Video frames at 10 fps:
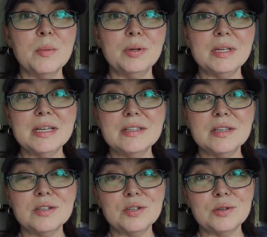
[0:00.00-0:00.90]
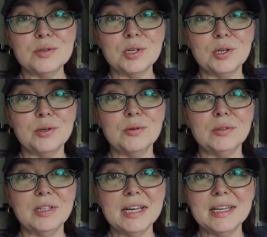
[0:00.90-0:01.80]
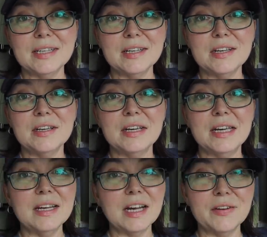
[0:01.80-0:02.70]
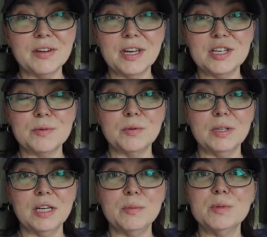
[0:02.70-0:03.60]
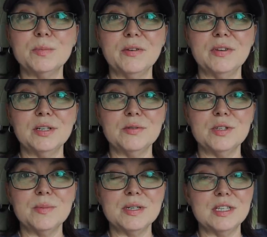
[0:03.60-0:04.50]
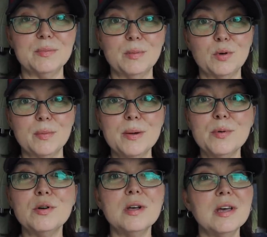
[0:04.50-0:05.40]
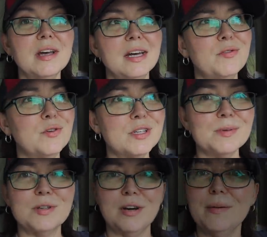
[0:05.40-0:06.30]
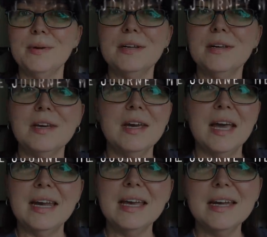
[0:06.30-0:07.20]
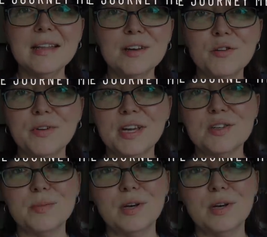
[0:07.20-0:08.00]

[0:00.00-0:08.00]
please do so. Liking it, any kind of engagement really helps my videos to be seen by more people. And of course, subscribing and hitting that notification